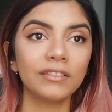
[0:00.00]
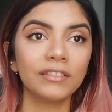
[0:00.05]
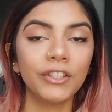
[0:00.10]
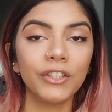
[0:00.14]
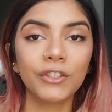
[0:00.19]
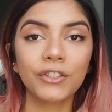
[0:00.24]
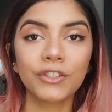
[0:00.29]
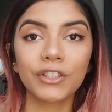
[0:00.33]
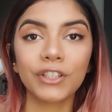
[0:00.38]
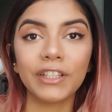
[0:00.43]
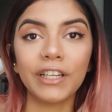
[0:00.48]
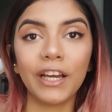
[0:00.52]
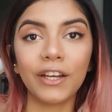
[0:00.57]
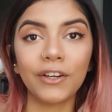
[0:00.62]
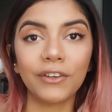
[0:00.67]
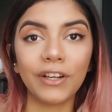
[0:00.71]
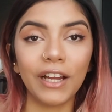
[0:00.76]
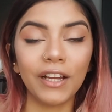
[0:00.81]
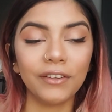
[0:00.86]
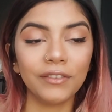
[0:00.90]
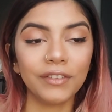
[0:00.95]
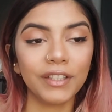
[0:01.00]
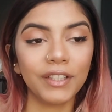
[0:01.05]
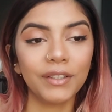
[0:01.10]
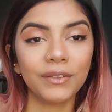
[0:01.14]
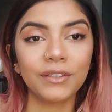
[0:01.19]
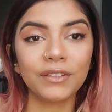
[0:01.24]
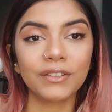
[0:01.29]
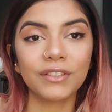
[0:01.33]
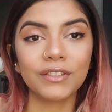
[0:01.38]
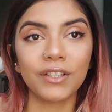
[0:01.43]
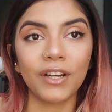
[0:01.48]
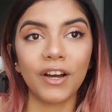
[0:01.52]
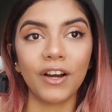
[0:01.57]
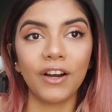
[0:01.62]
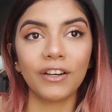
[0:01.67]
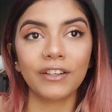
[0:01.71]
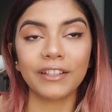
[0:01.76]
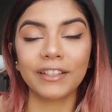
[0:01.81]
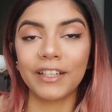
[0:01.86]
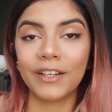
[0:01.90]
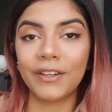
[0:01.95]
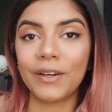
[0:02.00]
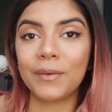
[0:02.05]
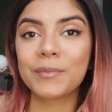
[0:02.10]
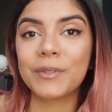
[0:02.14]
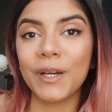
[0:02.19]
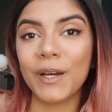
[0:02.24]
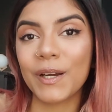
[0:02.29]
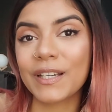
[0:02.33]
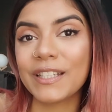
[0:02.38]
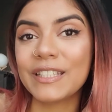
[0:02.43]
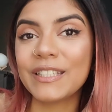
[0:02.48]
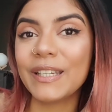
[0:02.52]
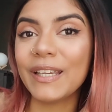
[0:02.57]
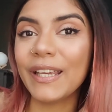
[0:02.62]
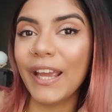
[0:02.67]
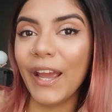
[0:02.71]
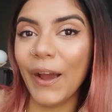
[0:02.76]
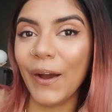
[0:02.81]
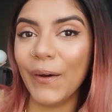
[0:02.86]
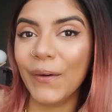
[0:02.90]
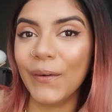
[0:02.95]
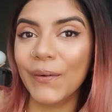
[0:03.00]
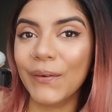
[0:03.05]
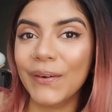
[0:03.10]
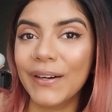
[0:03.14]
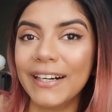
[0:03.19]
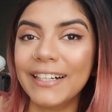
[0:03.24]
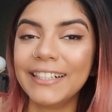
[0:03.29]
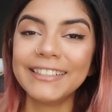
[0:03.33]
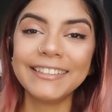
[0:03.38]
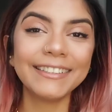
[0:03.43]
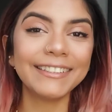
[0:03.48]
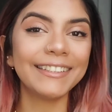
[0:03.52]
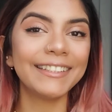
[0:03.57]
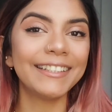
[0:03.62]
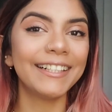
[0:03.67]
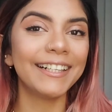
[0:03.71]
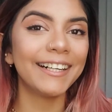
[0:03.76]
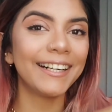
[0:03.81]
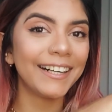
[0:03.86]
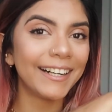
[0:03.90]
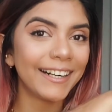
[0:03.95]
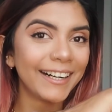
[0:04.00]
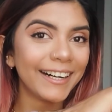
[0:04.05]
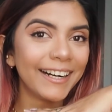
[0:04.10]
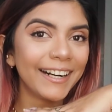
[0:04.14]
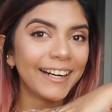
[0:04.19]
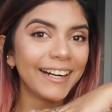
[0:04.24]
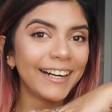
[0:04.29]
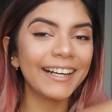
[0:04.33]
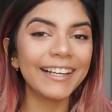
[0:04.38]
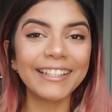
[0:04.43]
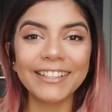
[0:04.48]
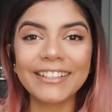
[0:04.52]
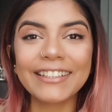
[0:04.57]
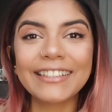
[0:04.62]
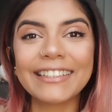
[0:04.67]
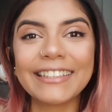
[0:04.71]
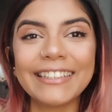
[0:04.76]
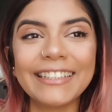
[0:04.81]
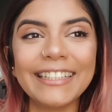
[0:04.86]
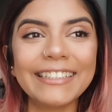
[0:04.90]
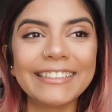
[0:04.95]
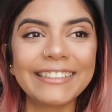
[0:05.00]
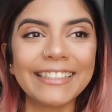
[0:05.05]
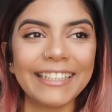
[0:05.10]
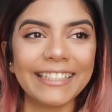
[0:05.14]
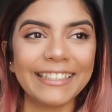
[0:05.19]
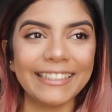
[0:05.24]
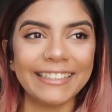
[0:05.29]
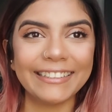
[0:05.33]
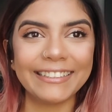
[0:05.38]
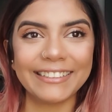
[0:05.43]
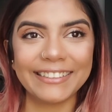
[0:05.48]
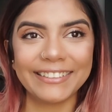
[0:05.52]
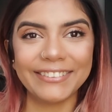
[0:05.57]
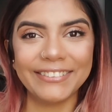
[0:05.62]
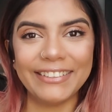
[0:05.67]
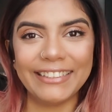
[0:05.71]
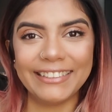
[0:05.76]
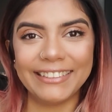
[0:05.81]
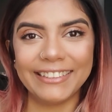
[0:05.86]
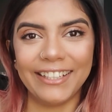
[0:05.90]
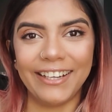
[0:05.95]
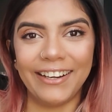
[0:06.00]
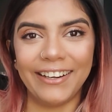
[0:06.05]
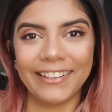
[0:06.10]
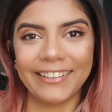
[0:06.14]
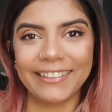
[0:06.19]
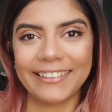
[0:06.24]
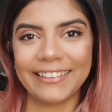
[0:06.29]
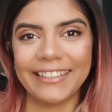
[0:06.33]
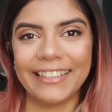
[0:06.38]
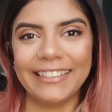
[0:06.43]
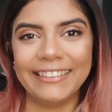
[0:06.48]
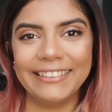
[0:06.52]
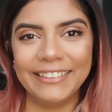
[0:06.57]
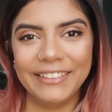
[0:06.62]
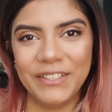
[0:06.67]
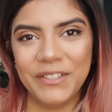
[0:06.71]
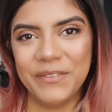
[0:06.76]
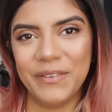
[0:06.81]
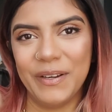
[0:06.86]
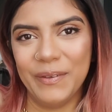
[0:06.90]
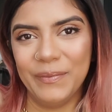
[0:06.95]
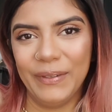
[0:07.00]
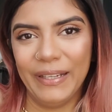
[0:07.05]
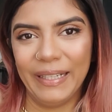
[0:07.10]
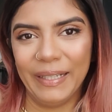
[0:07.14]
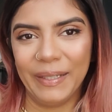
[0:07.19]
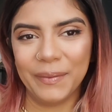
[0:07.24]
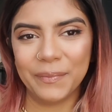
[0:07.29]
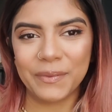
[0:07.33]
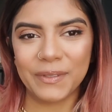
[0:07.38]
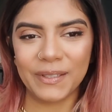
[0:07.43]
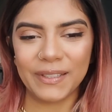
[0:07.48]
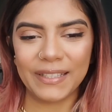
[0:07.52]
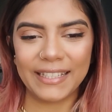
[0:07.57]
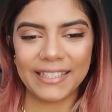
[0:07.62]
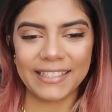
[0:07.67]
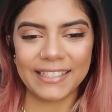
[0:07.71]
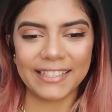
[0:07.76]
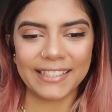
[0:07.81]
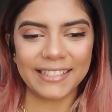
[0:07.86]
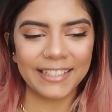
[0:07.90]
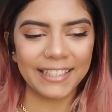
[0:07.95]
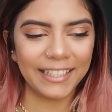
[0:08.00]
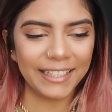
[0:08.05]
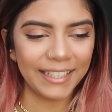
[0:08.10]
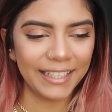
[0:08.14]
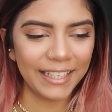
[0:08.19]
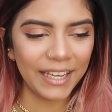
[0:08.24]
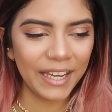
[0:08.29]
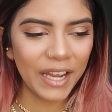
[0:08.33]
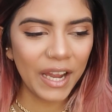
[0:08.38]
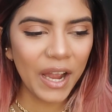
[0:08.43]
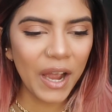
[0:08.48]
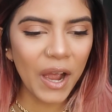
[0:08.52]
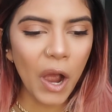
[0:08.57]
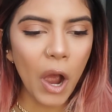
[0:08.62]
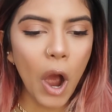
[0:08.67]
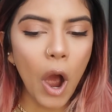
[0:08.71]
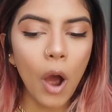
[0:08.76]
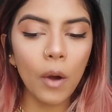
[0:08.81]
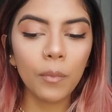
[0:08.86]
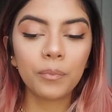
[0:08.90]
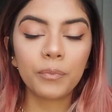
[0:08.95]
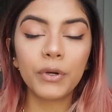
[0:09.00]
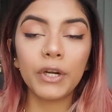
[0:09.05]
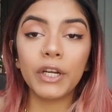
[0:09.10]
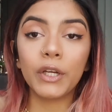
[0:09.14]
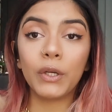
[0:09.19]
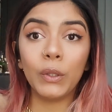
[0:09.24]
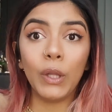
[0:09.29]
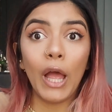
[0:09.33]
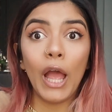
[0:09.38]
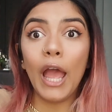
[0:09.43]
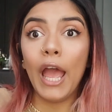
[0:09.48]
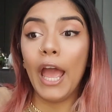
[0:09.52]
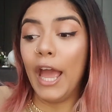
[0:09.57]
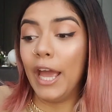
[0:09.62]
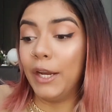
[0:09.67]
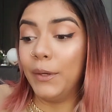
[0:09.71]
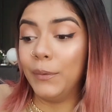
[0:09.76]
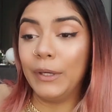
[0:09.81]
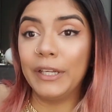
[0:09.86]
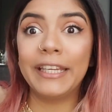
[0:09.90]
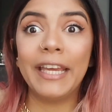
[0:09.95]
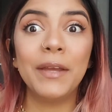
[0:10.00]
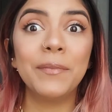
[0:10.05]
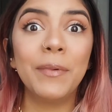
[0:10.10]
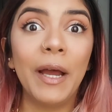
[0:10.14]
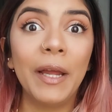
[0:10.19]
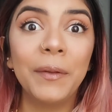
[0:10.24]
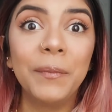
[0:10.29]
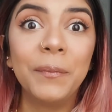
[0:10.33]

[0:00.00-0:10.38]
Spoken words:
Usually I don't have anyone to talk, and now I'm talking to you. You're listening to me talk and do my makeup, so that's pretty cool. Anyway, okay, bye.